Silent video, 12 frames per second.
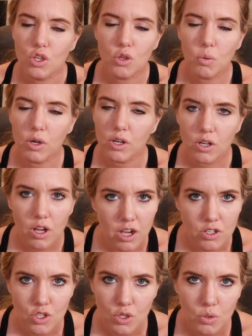you want your
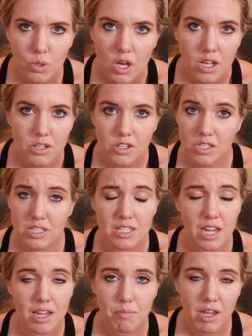dog to just
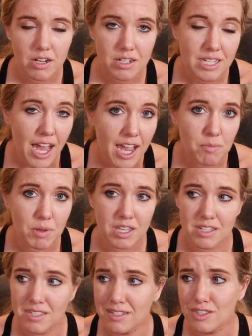stand by your side
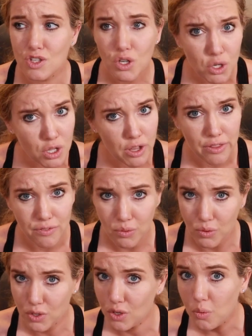because it's dirty on the
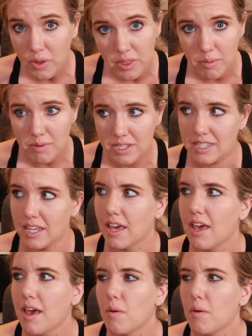floor, you don't want them to sit?